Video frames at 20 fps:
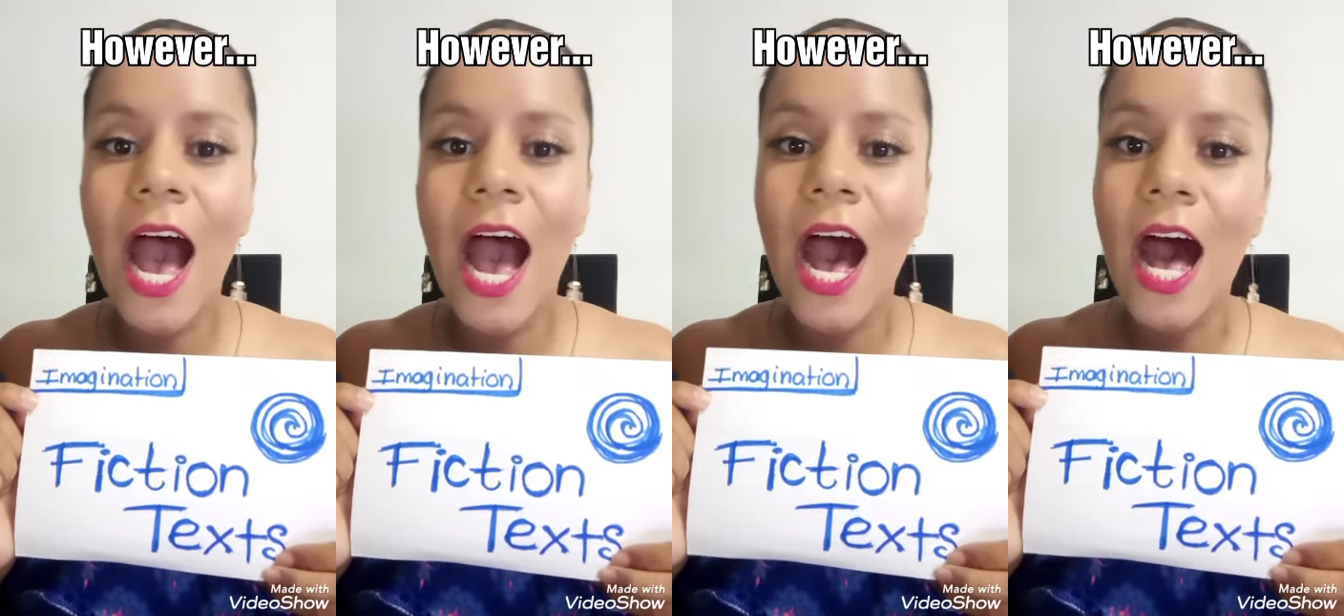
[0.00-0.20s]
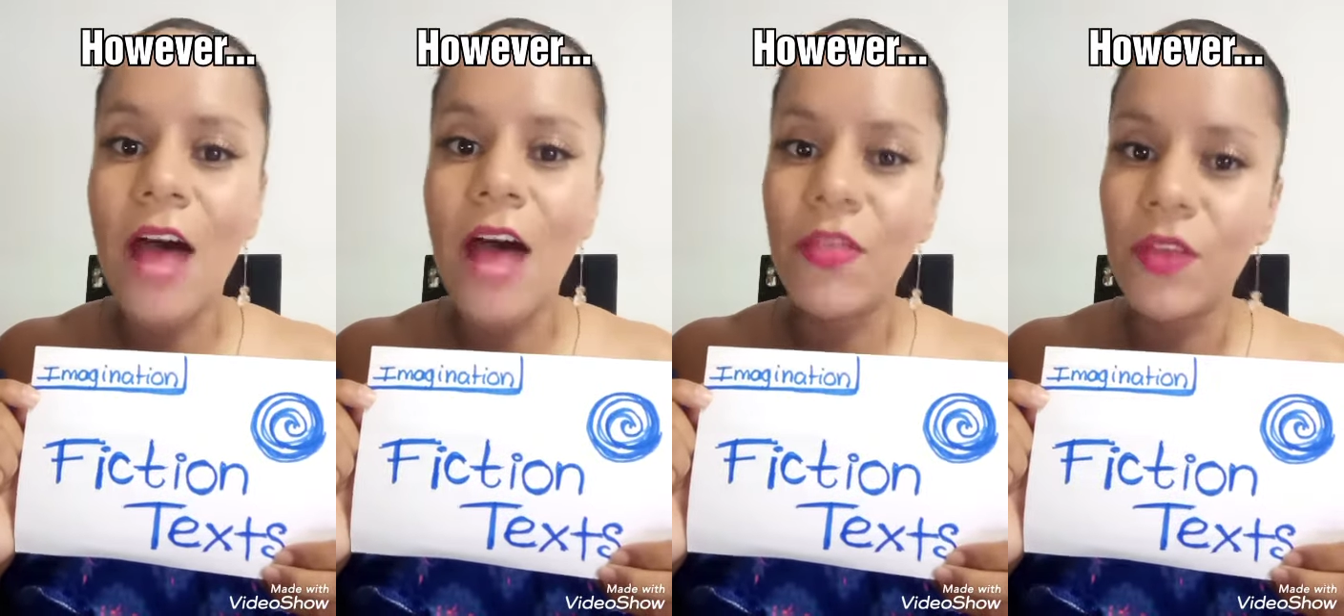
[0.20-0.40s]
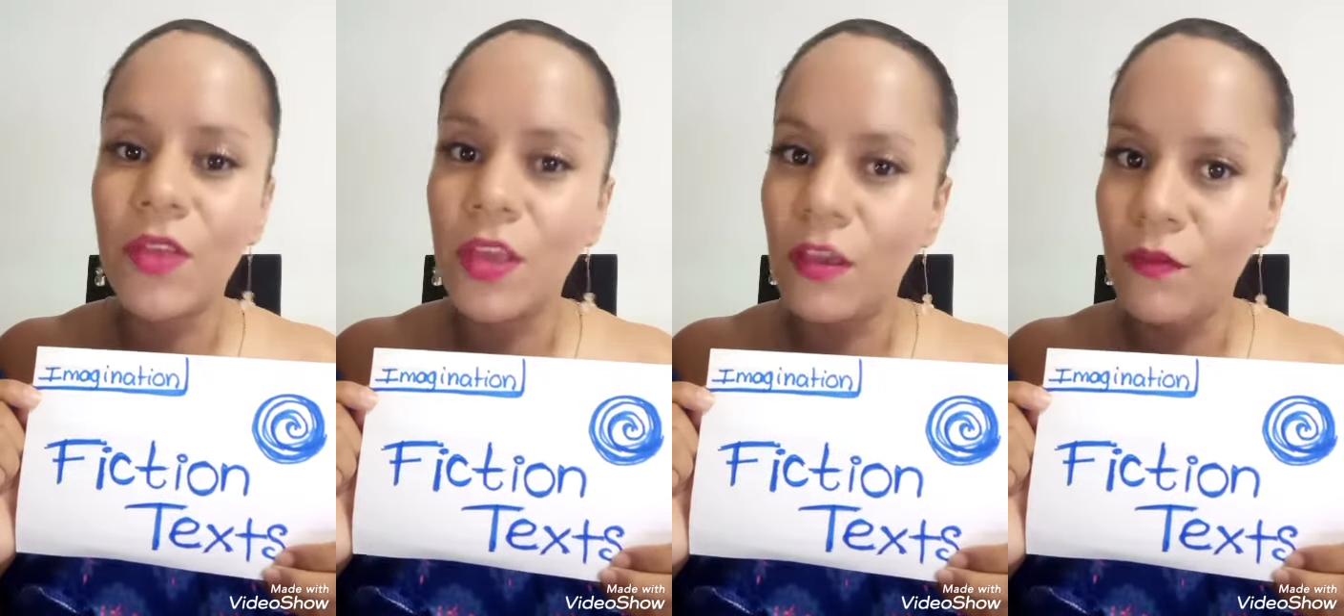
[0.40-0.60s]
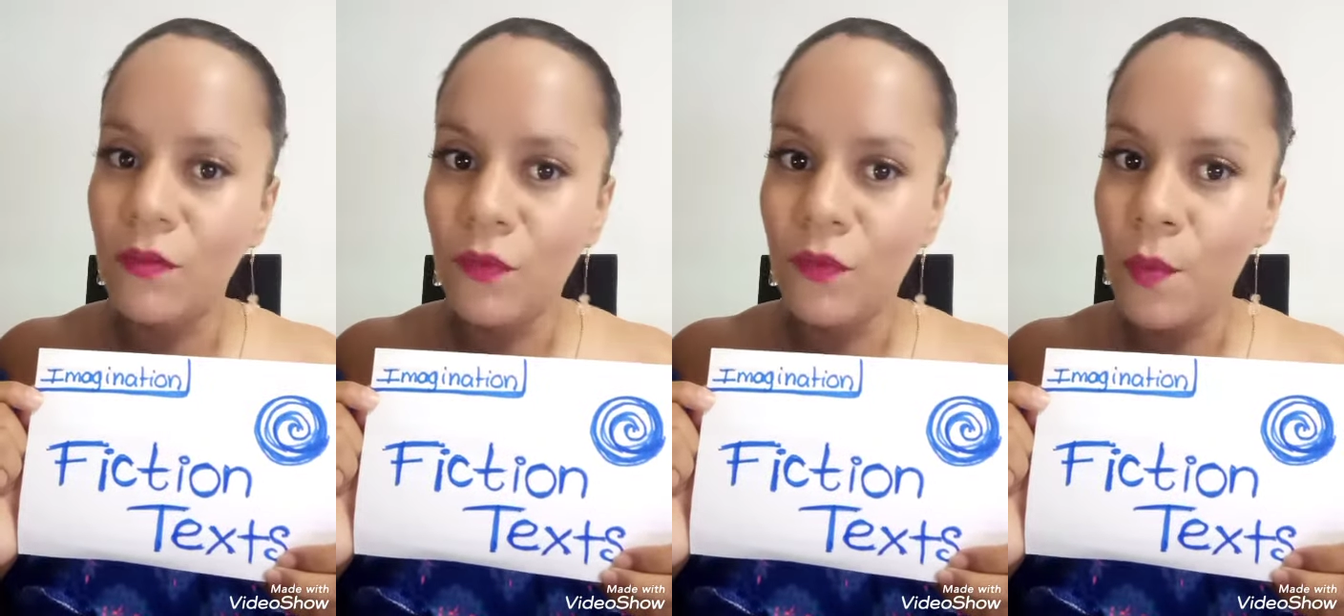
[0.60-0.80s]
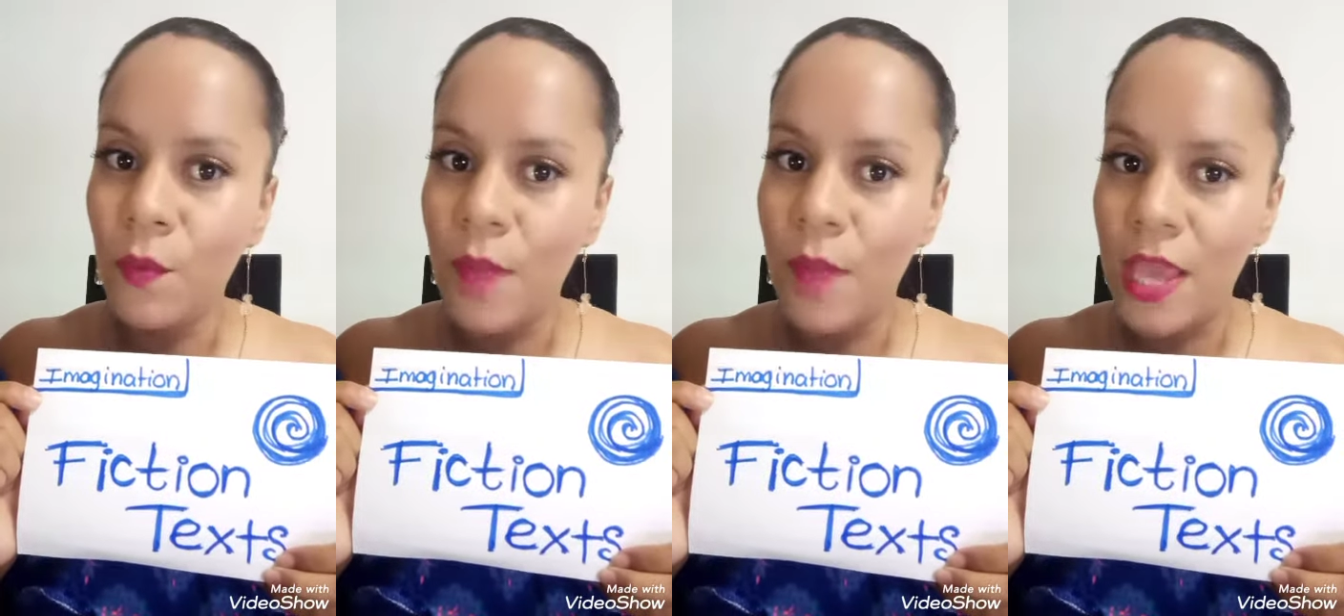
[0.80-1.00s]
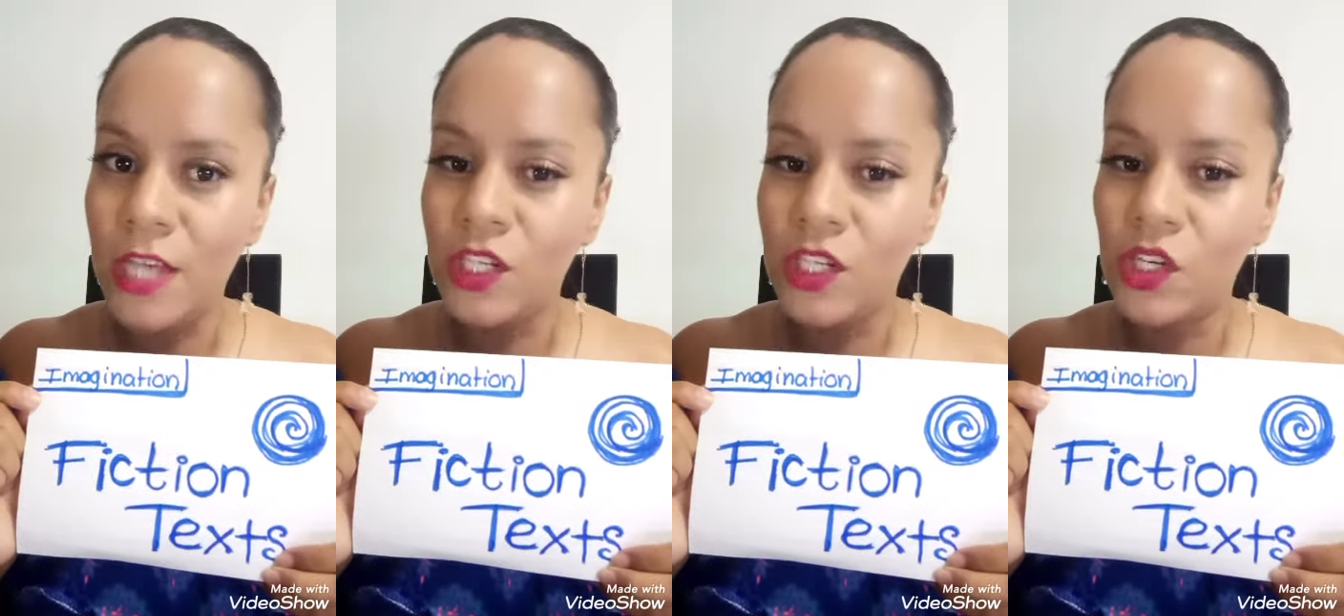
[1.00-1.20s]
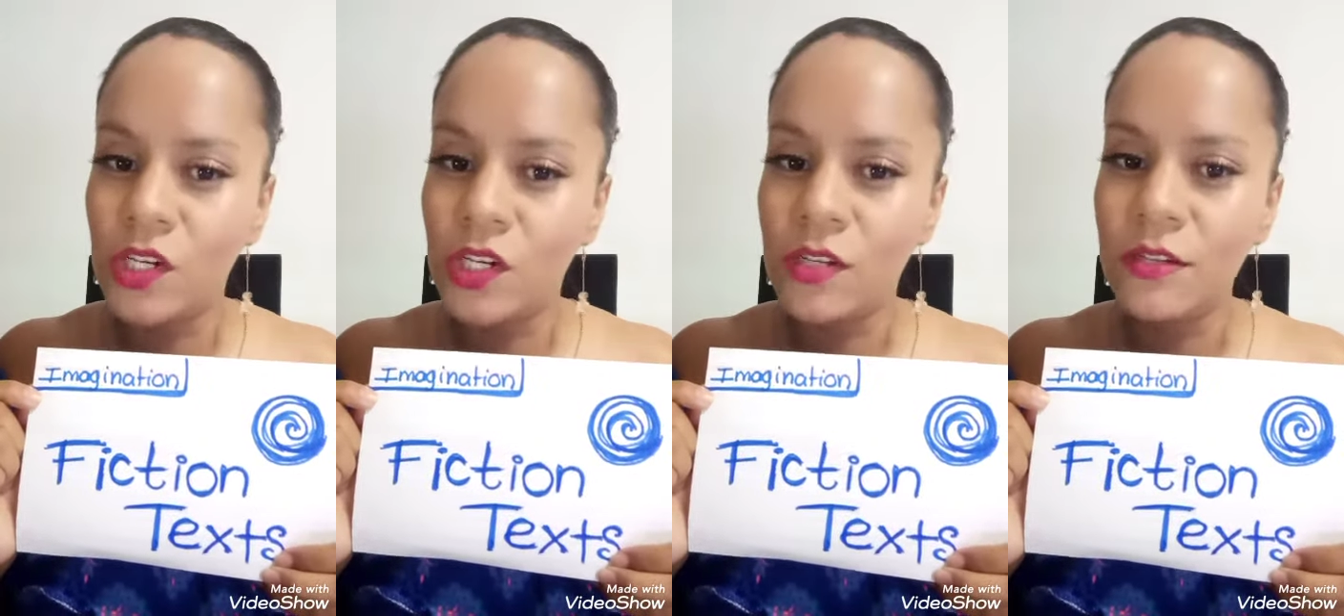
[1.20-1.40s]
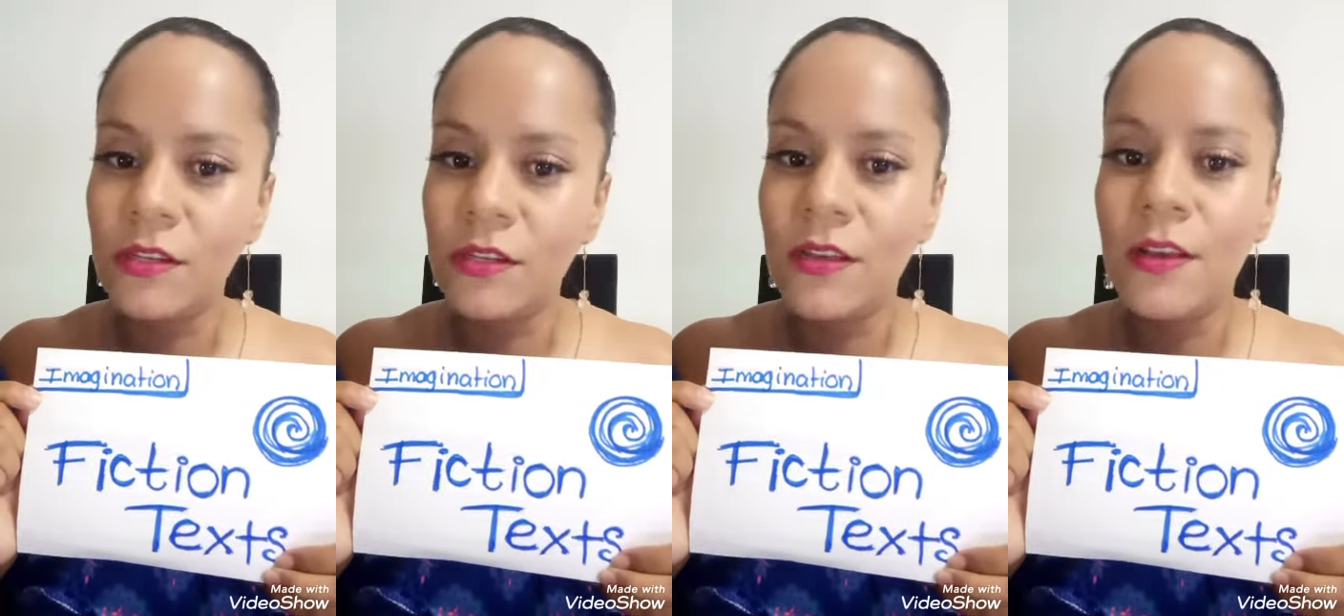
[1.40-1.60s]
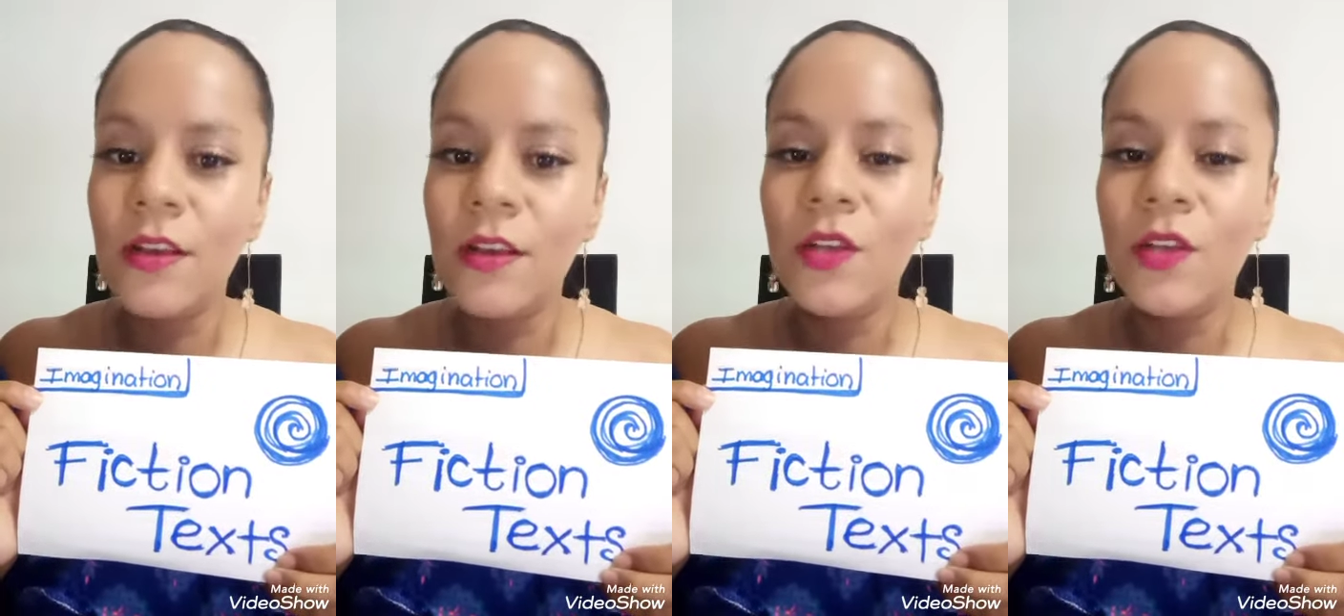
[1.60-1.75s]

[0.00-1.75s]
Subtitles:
add information